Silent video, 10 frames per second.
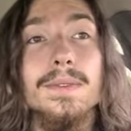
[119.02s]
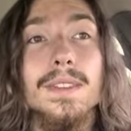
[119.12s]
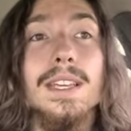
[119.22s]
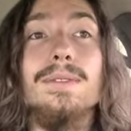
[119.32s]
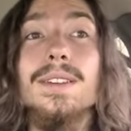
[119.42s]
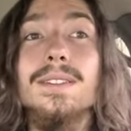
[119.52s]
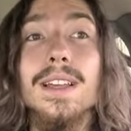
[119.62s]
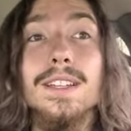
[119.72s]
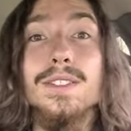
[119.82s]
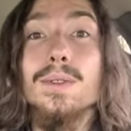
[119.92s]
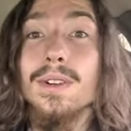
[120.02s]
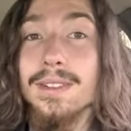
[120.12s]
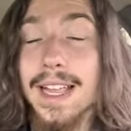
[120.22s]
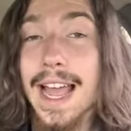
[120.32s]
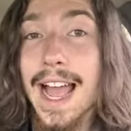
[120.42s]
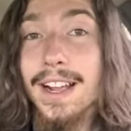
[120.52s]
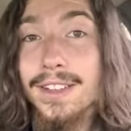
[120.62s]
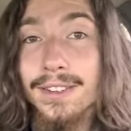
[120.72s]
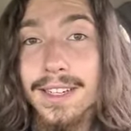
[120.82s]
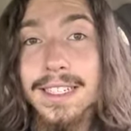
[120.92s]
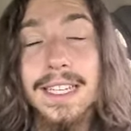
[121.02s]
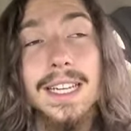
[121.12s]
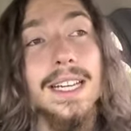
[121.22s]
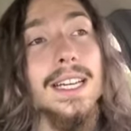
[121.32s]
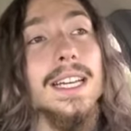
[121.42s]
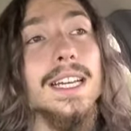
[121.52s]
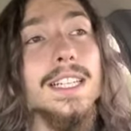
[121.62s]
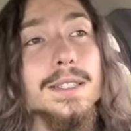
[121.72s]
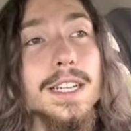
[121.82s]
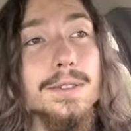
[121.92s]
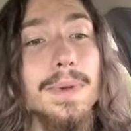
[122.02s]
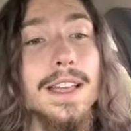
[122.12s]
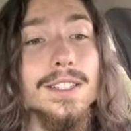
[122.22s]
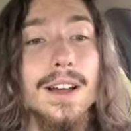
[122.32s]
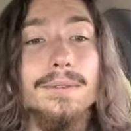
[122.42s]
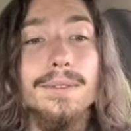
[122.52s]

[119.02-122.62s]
even historically accurate. It's just based off